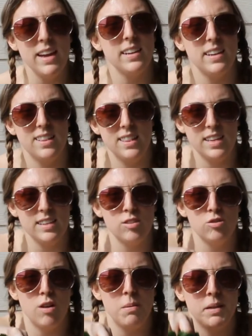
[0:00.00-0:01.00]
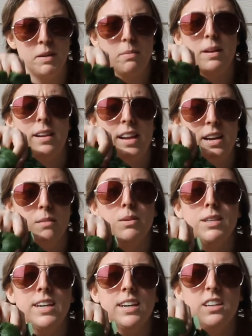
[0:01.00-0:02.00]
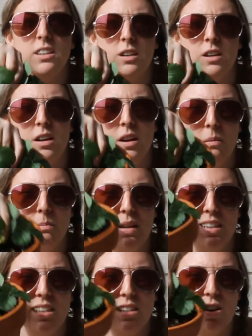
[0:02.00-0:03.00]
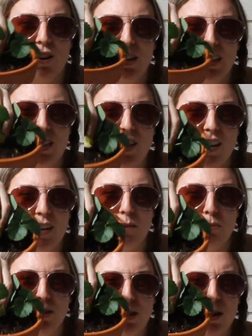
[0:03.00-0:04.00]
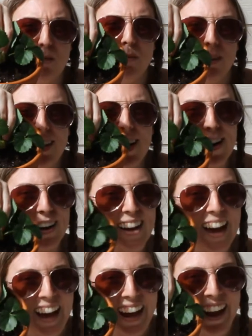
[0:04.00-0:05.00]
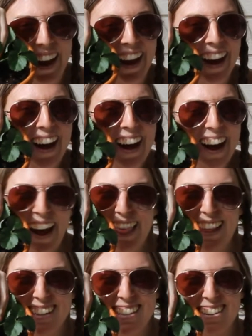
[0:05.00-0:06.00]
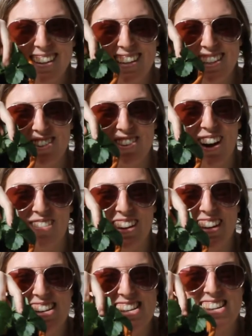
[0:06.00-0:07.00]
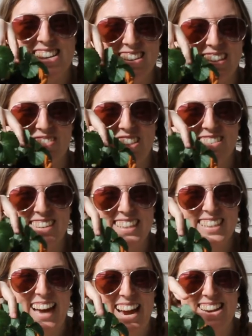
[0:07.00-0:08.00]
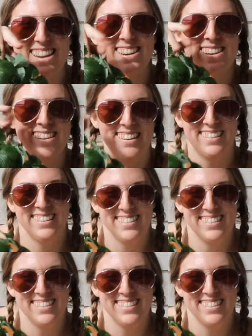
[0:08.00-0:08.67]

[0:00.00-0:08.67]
picked this strawberry plant in particular because it's already starting to bloom. Look! There's already a strawberry in there. I'm so excited.